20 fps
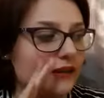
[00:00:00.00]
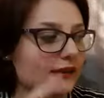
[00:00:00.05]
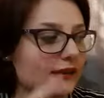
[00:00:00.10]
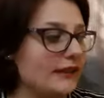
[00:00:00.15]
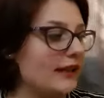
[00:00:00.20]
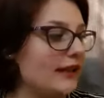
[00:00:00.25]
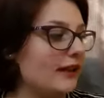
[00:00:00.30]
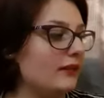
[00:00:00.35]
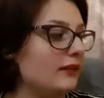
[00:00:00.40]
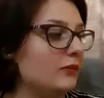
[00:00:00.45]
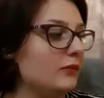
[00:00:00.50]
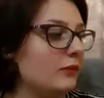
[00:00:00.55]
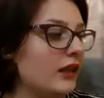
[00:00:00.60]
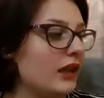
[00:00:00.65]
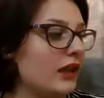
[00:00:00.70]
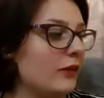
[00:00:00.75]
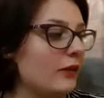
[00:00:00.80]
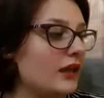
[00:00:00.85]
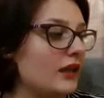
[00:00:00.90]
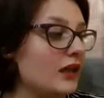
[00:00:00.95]
yelled
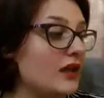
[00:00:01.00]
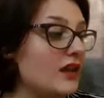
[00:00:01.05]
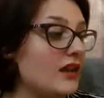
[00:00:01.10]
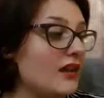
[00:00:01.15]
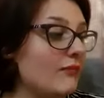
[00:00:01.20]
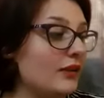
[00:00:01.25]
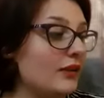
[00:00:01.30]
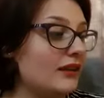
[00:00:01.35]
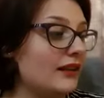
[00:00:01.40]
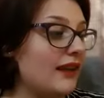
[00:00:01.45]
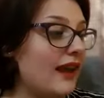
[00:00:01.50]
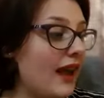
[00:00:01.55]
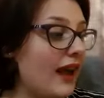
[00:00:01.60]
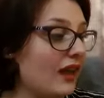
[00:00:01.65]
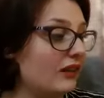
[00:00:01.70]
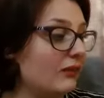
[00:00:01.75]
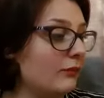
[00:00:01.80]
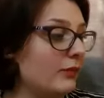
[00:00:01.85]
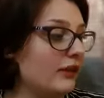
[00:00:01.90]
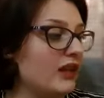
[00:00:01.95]
Mary. But
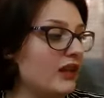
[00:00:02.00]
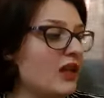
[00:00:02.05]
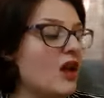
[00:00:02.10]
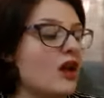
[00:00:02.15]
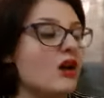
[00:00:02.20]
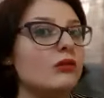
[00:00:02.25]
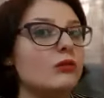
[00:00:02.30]
Albie